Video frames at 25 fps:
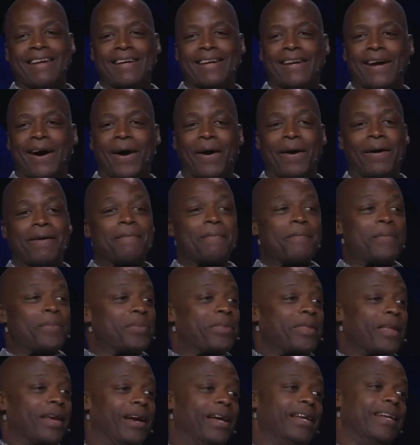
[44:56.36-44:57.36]
you know,
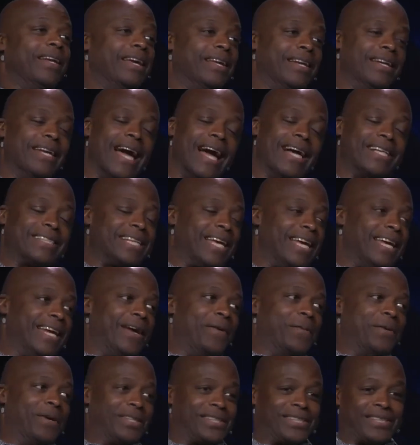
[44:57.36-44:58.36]
and, and, last thing
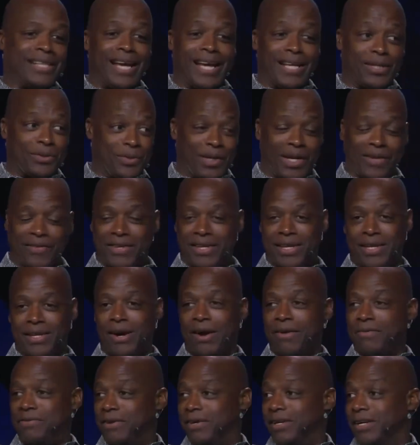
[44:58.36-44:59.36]
I want to say is we have to get
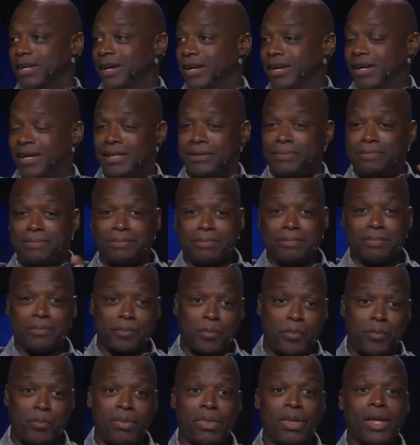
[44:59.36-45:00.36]
off here. Uh,
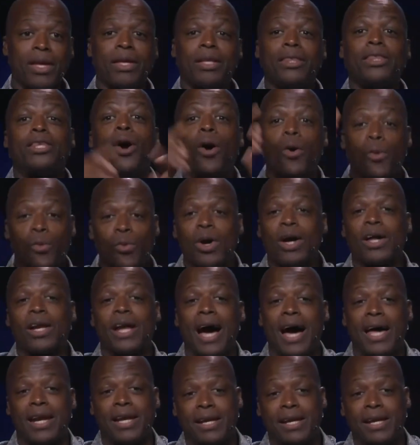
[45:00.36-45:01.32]
don't run out